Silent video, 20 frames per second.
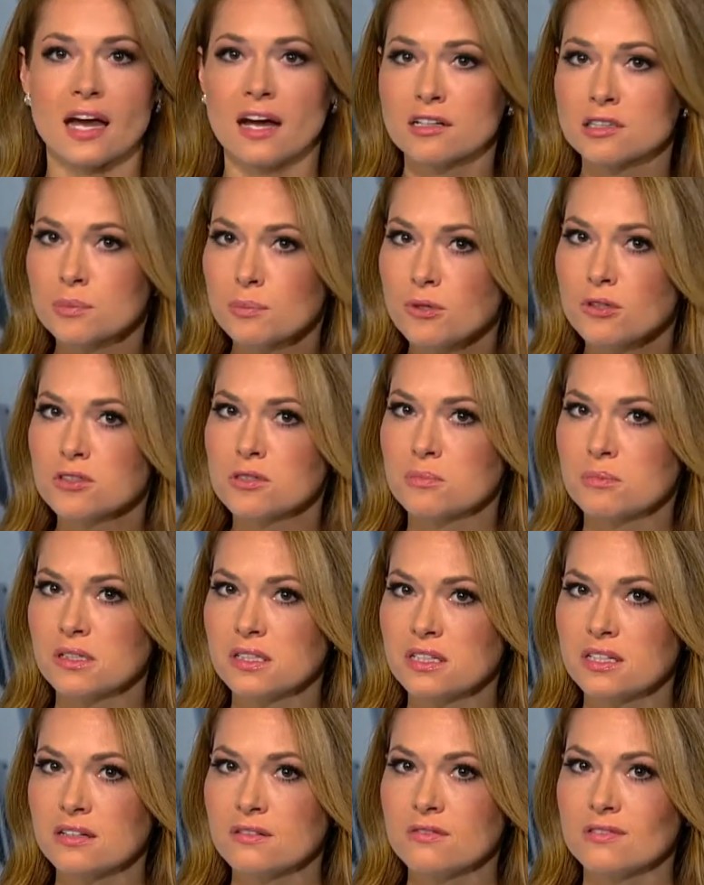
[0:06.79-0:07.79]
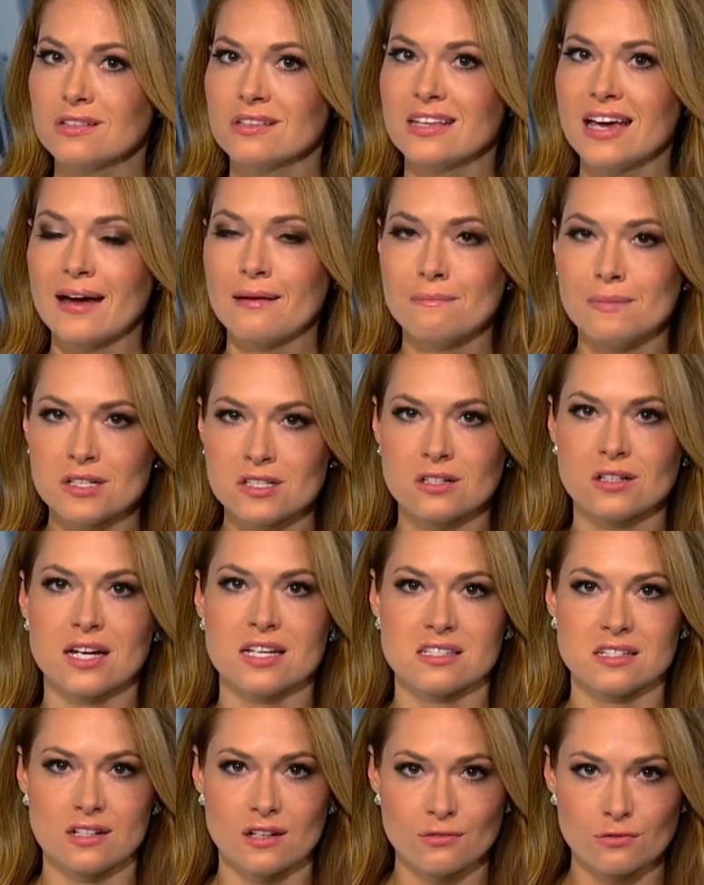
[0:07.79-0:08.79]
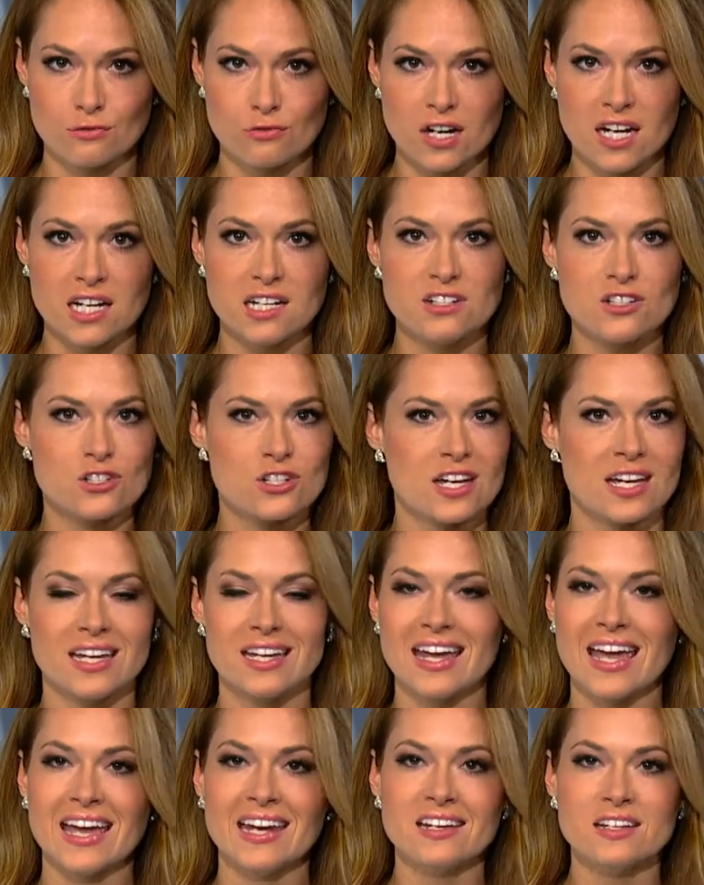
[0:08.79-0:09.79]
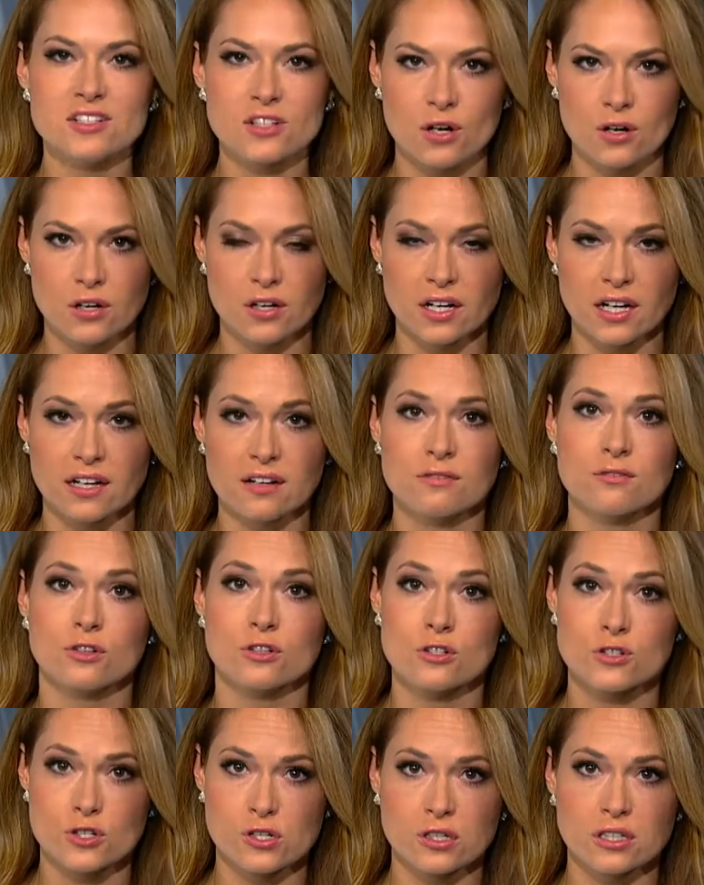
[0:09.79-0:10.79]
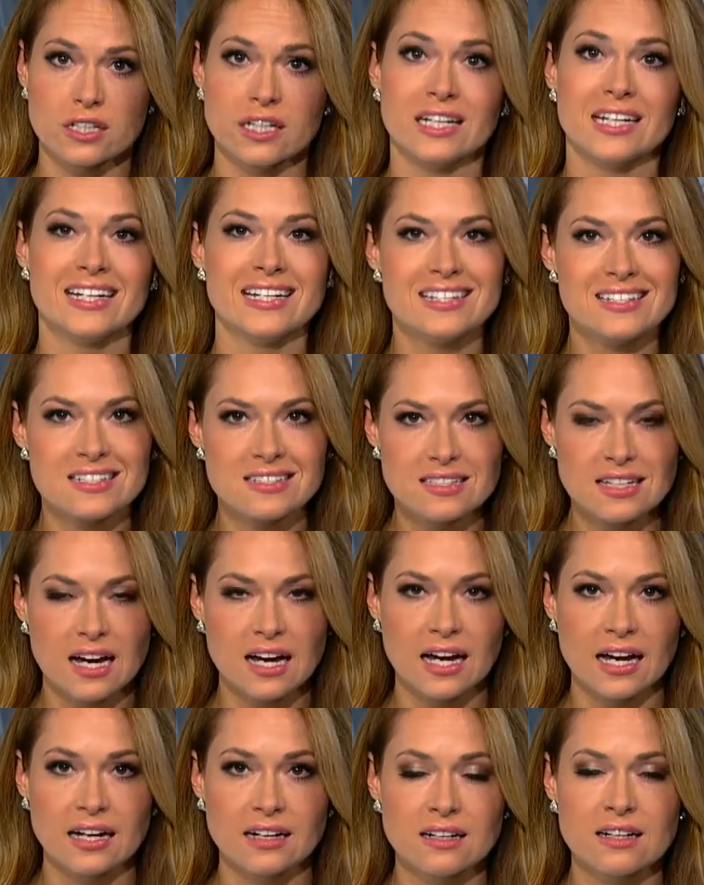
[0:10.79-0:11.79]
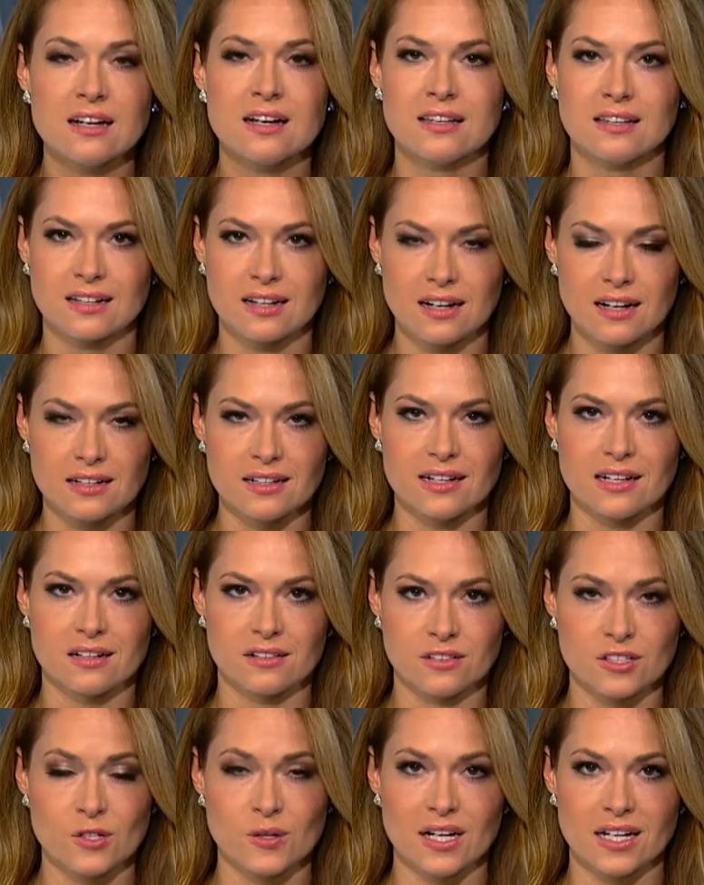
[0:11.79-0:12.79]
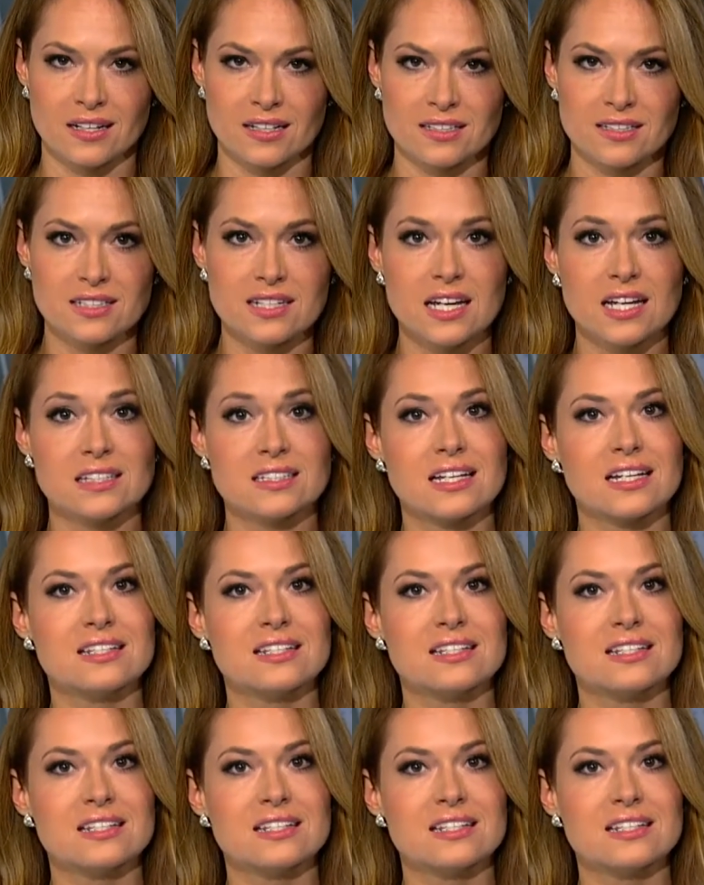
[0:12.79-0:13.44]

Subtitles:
Experts believe that missile has enough range to hit any target virtually inside the continental United States.